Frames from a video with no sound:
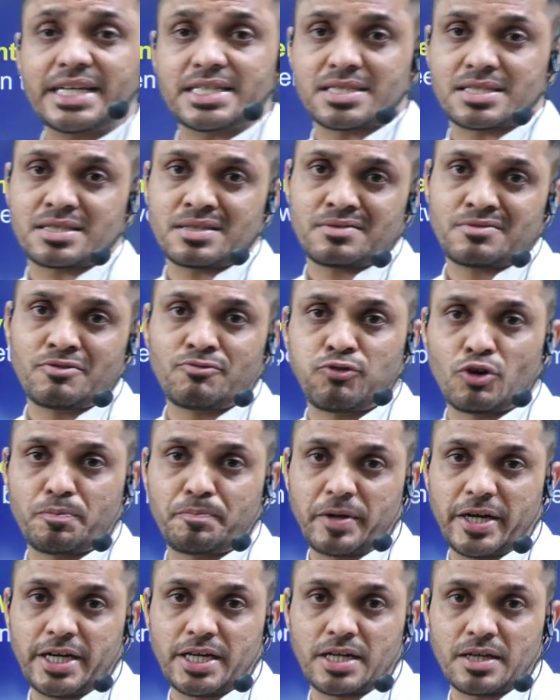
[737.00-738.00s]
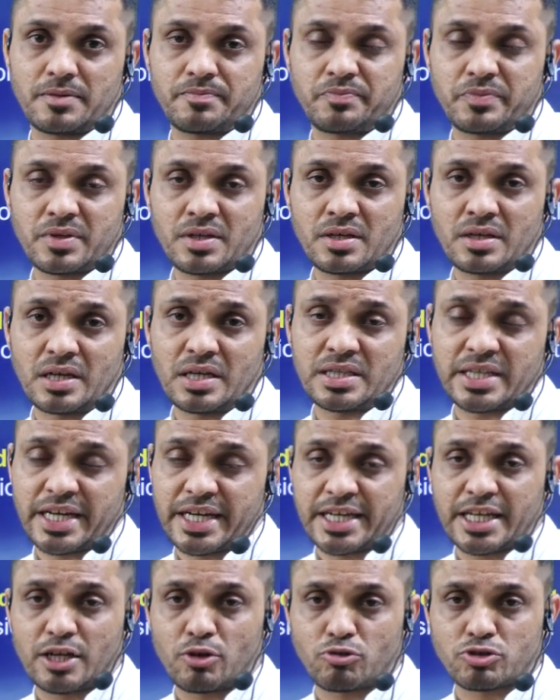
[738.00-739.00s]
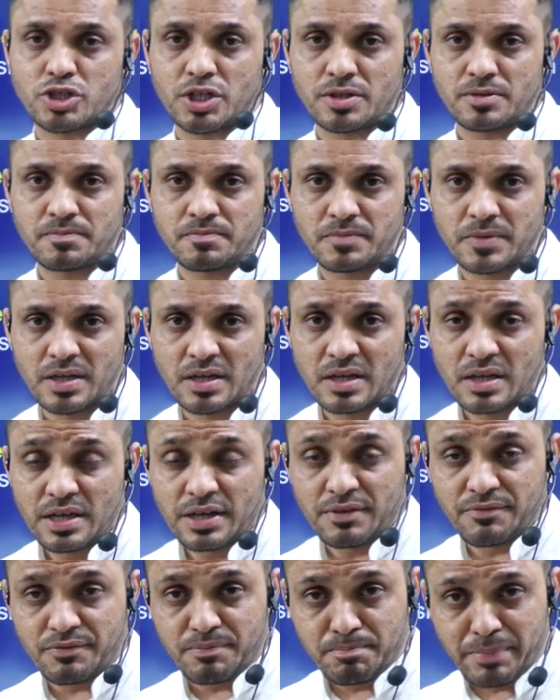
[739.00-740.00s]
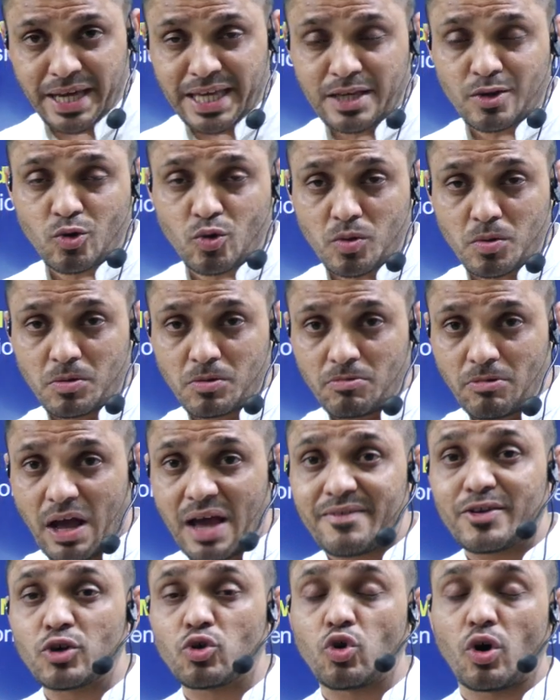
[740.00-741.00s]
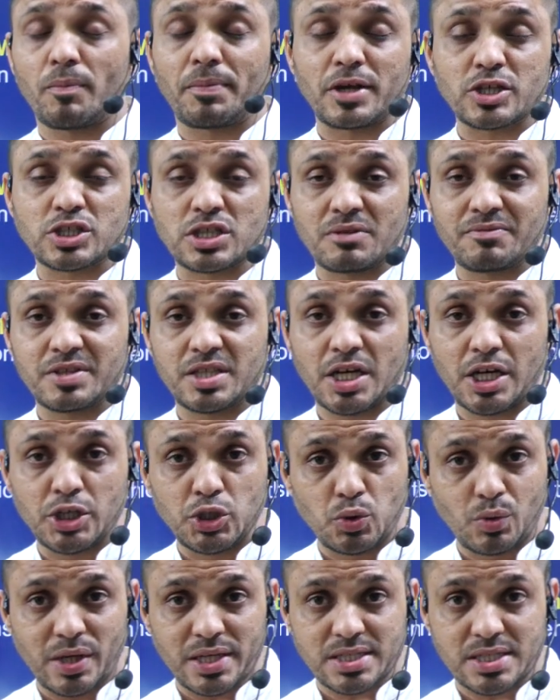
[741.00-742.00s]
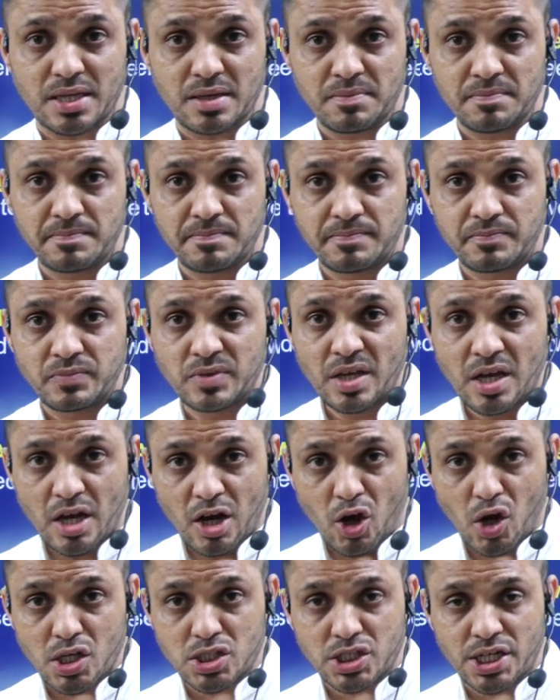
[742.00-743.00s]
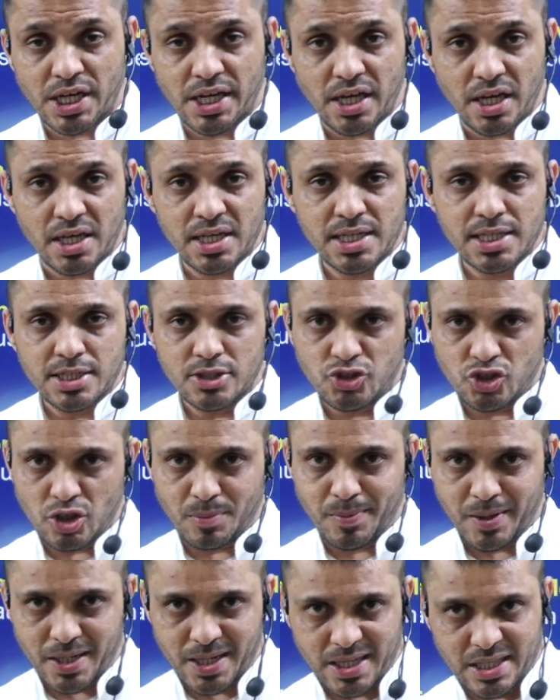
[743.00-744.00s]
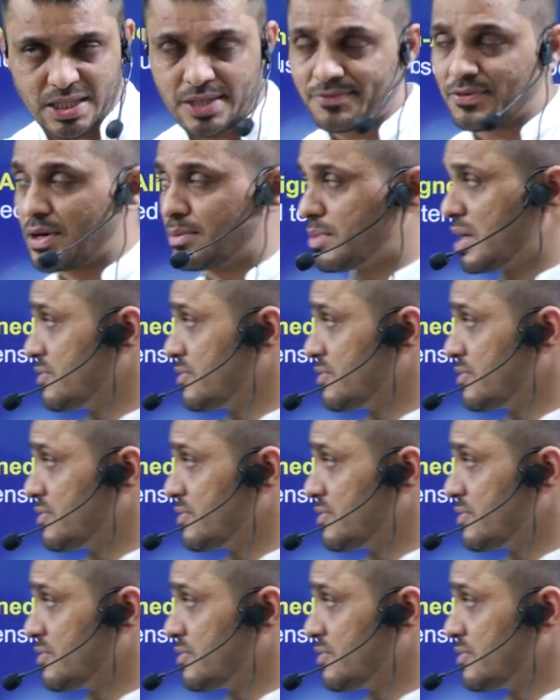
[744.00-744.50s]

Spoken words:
its footprint in the Indian Ocean by having cooperation with the USA, Australia, Japan in the form